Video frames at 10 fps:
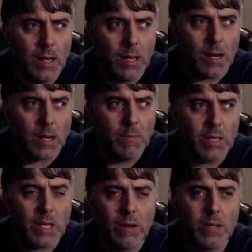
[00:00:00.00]
let me
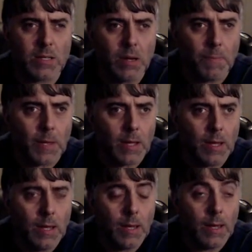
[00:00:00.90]
tell you something.
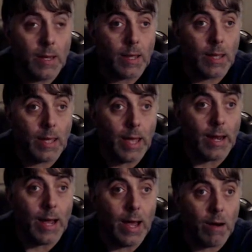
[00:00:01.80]

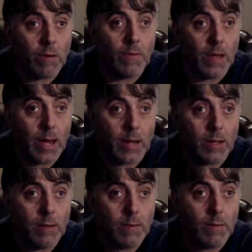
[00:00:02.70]
Get out of that,
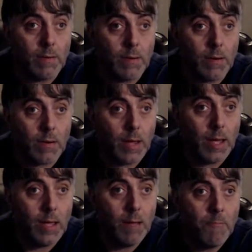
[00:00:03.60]

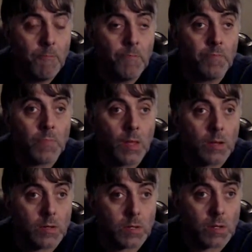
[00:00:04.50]
okay?
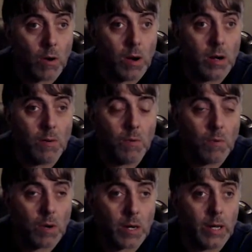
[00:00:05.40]
Start
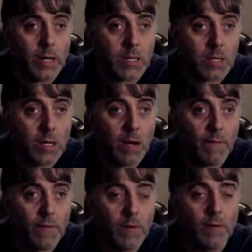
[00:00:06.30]
working at stuff.
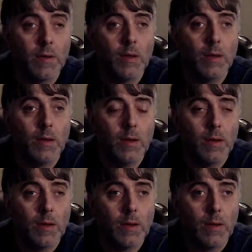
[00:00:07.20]

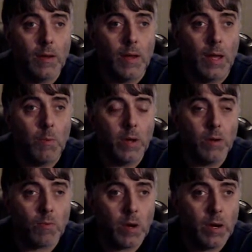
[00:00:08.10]
And when you
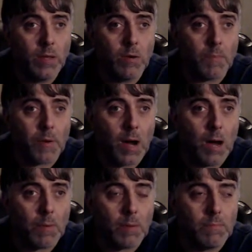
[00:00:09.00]
run into a problem,